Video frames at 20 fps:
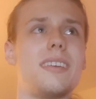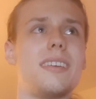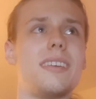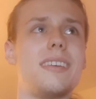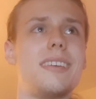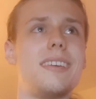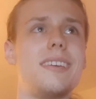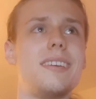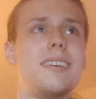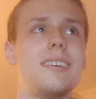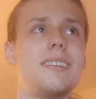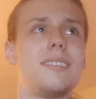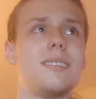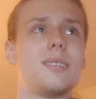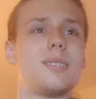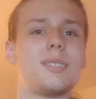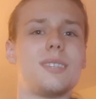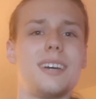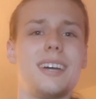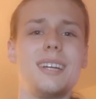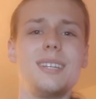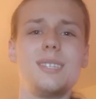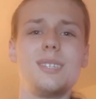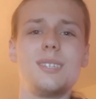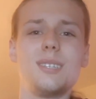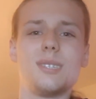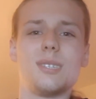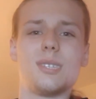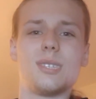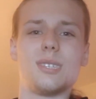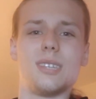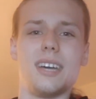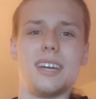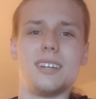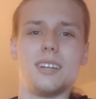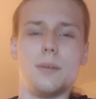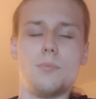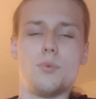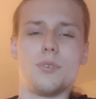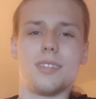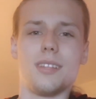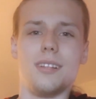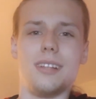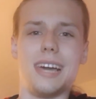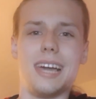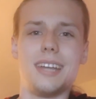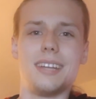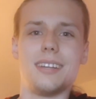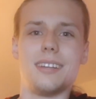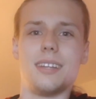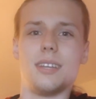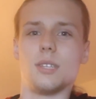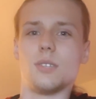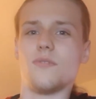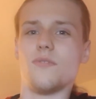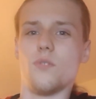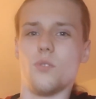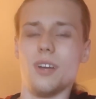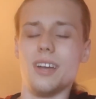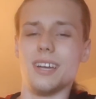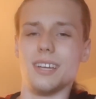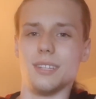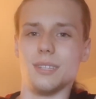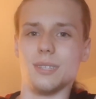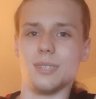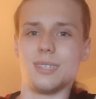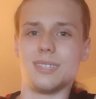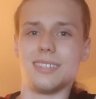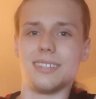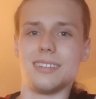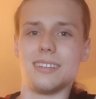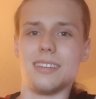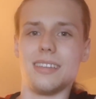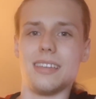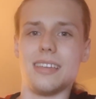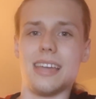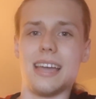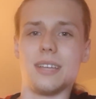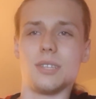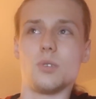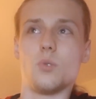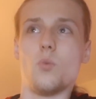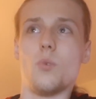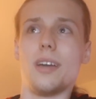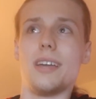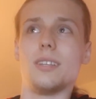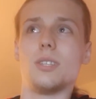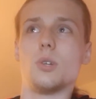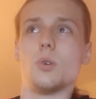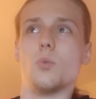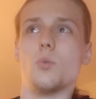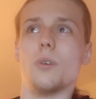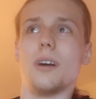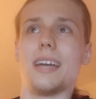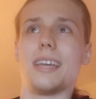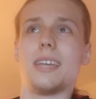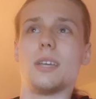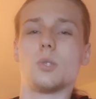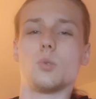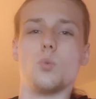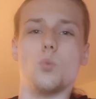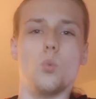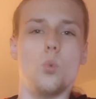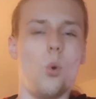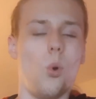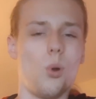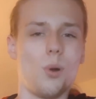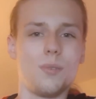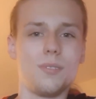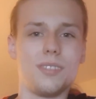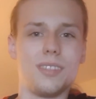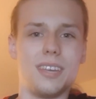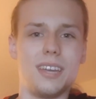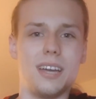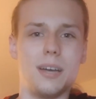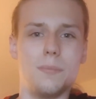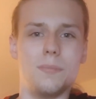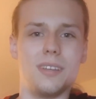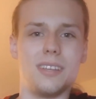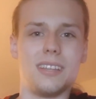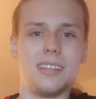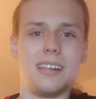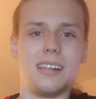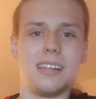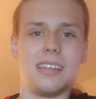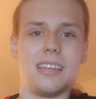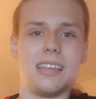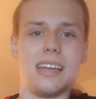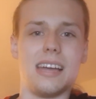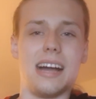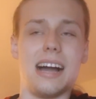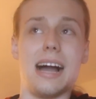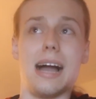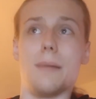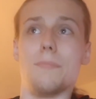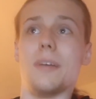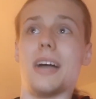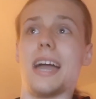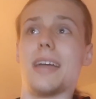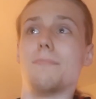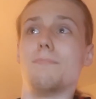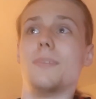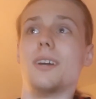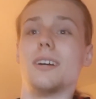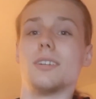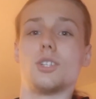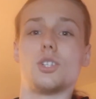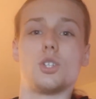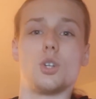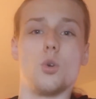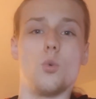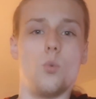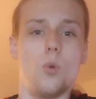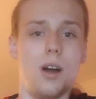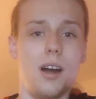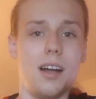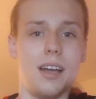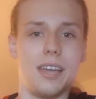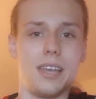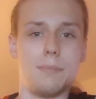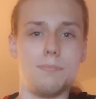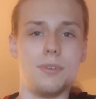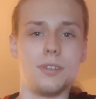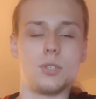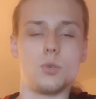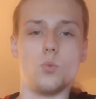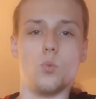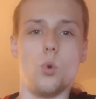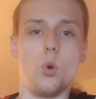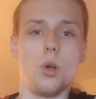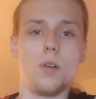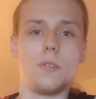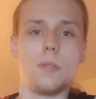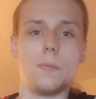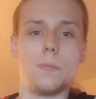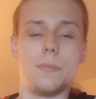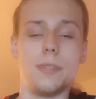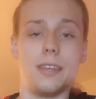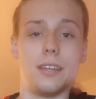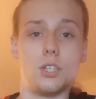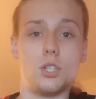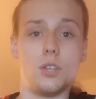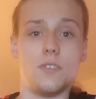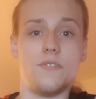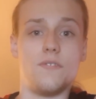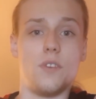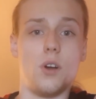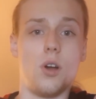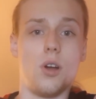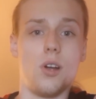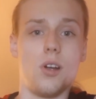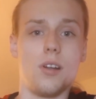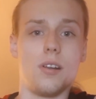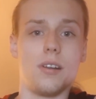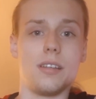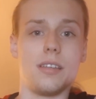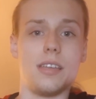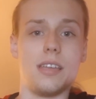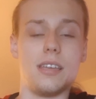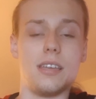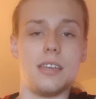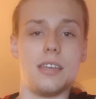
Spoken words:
he decides to side up with Aladdin and his friends as a way to, I guess, warn them. I'm not sure why, but to warn them that Jafar